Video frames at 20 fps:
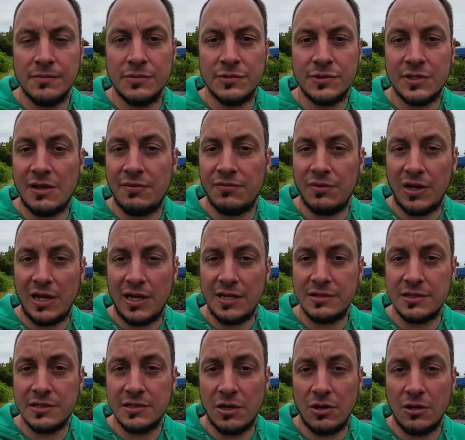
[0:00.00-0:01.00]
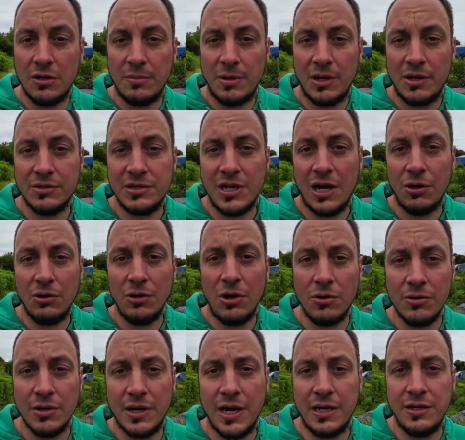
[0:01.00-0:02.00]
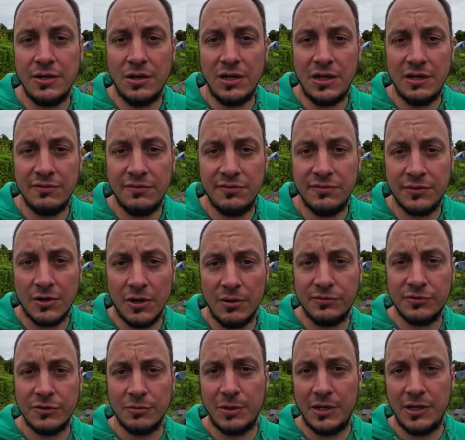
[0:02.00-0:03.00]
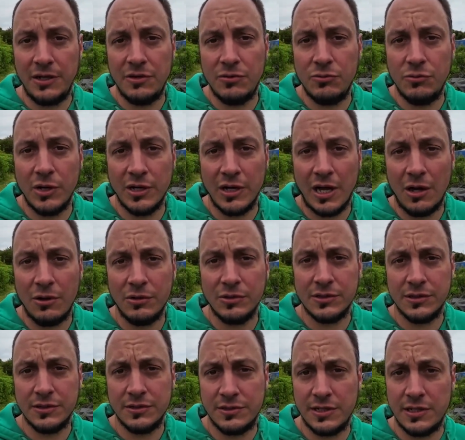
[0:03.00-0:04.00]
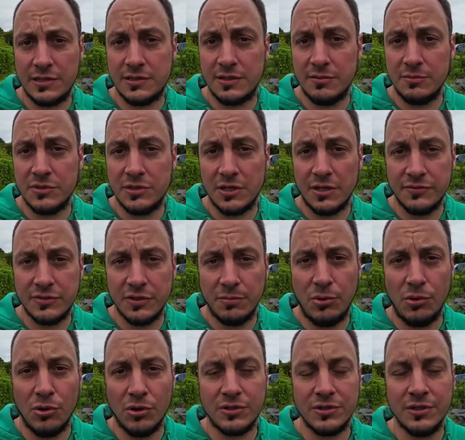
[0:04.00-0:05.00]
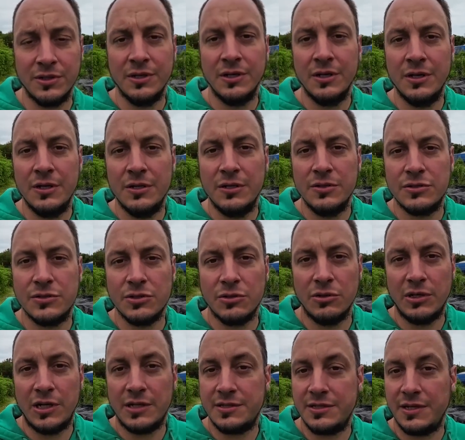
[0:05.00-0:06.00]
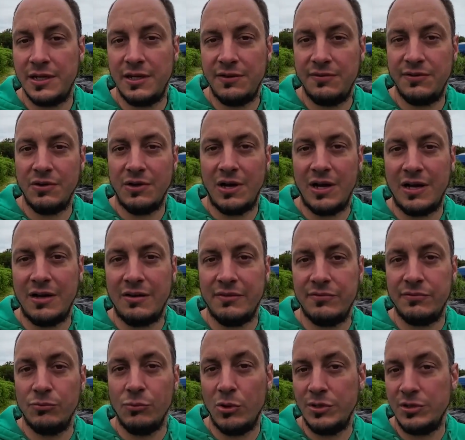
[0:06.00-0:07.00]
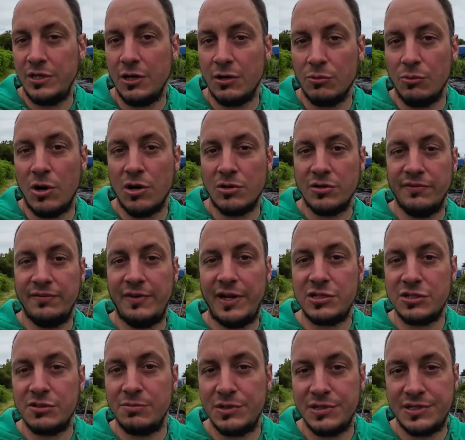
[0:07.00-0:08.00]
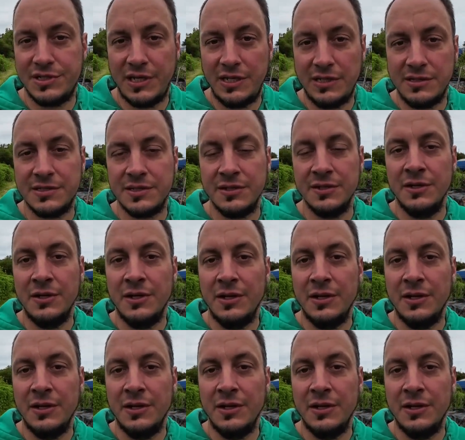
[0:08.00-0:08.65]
Self-reliance is all about how long can you live comfortably without systems of support. So let's say if you have 1 year worth of vegetable seeds,